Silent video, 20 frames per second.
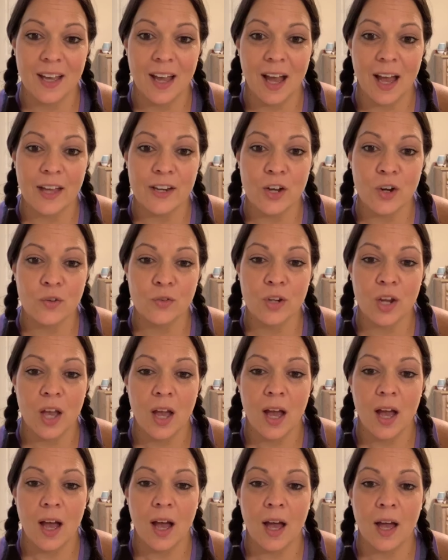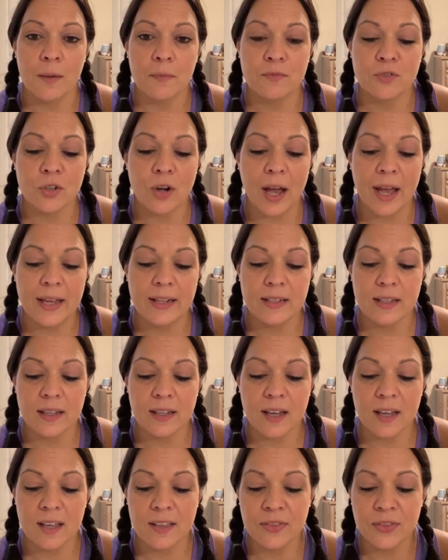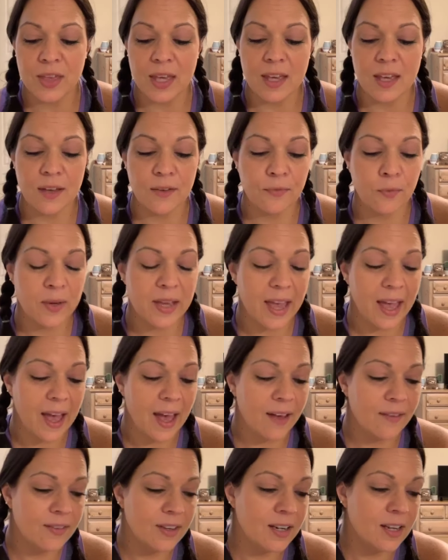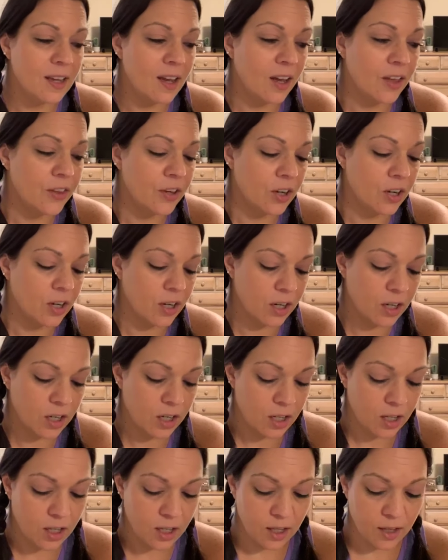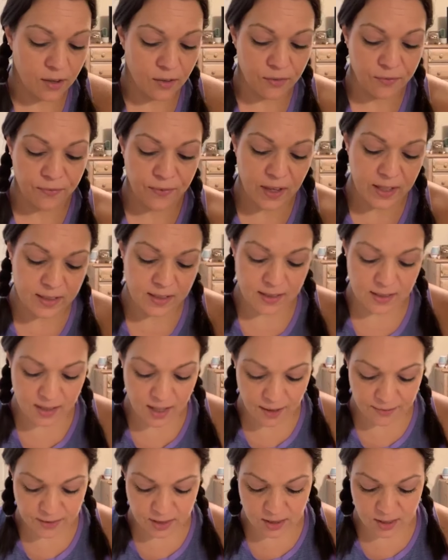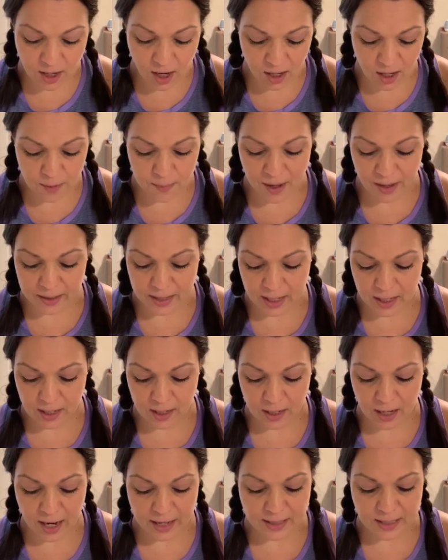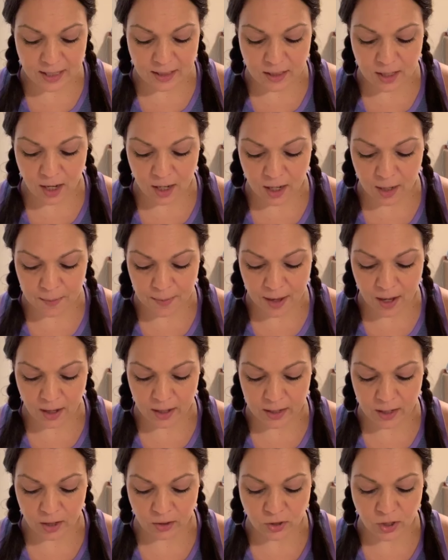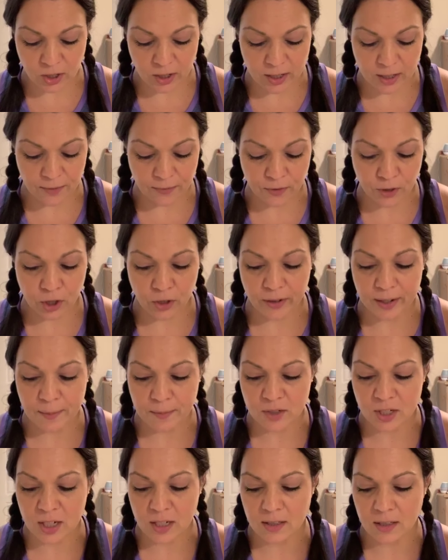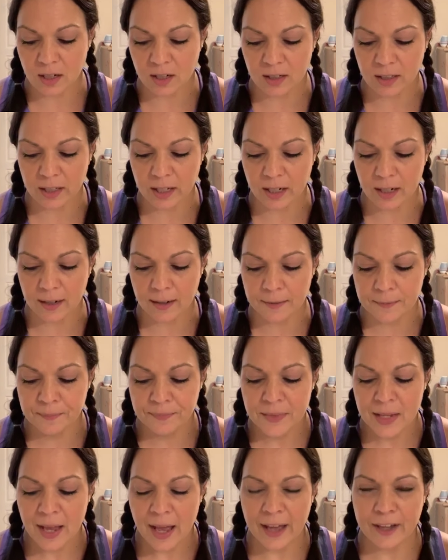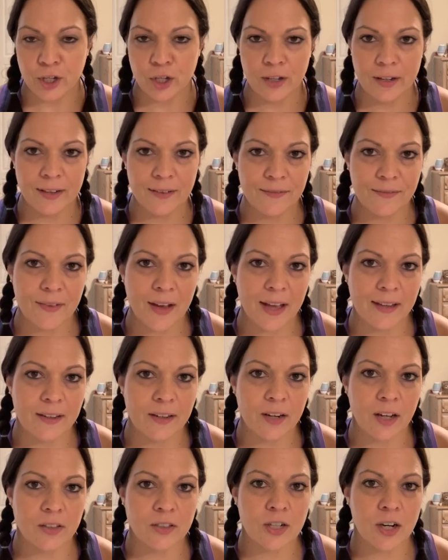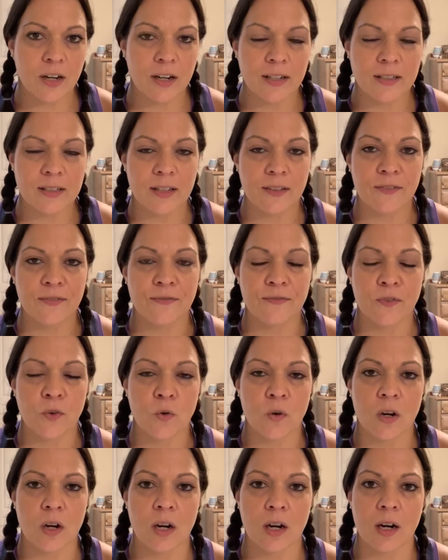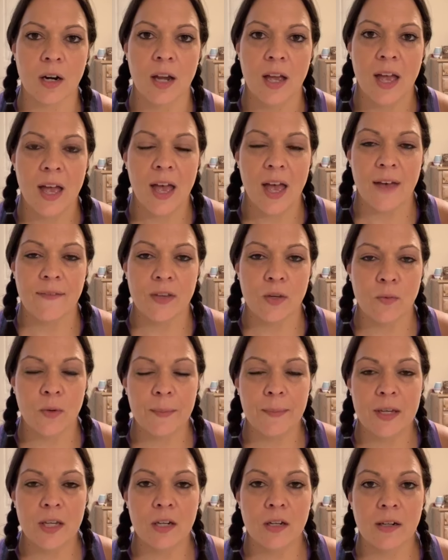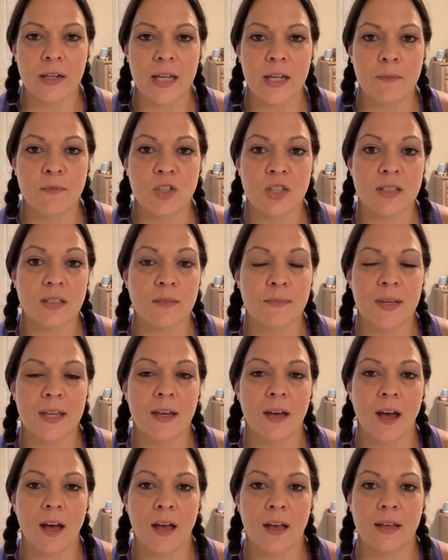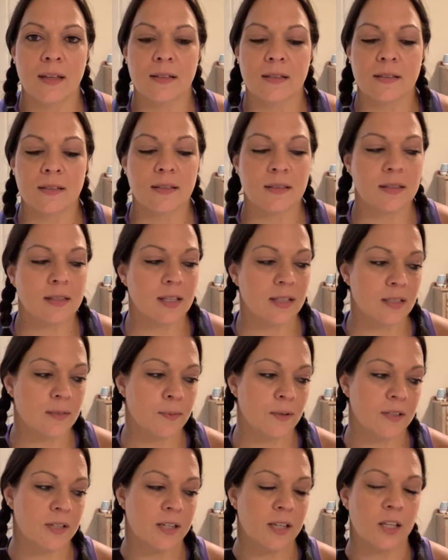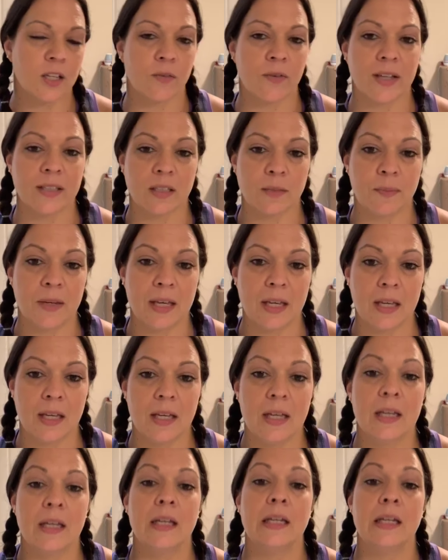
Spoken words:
I'm trying to think if we have any other fun stuff to talk about here. I did talk about an alternative for cream cheese earlier. I couldn't find an alternative for heavy whipping cream just because this particular recipe